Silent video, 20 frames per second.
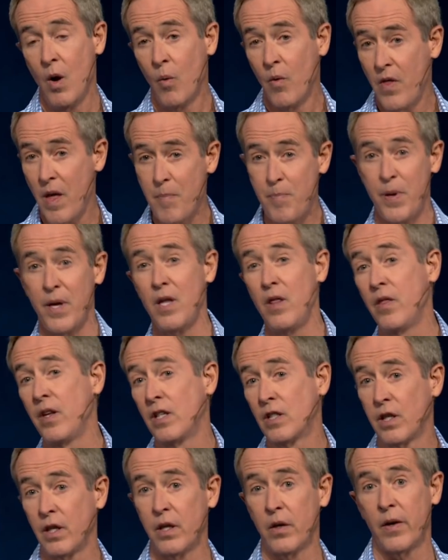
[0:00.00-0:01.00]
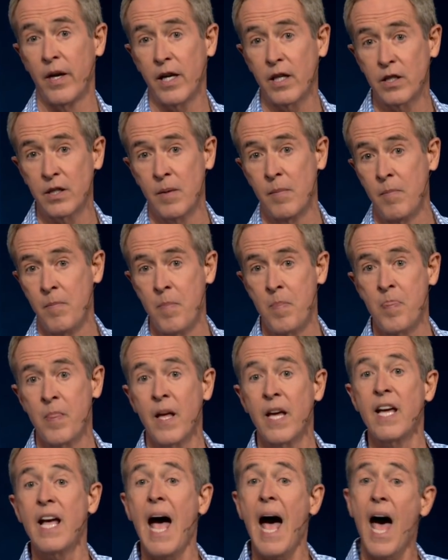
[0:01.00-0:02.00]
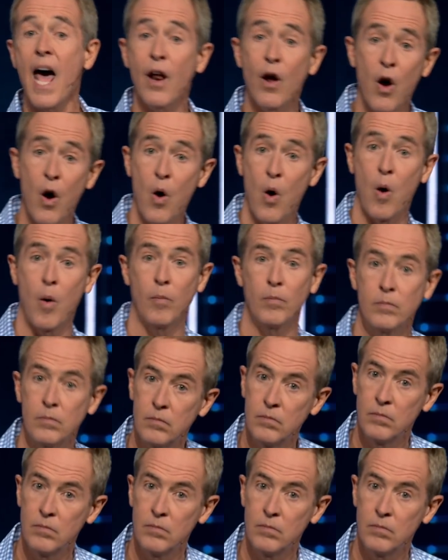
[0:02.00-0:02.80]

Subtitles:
when they penned these lyrics. He had a home,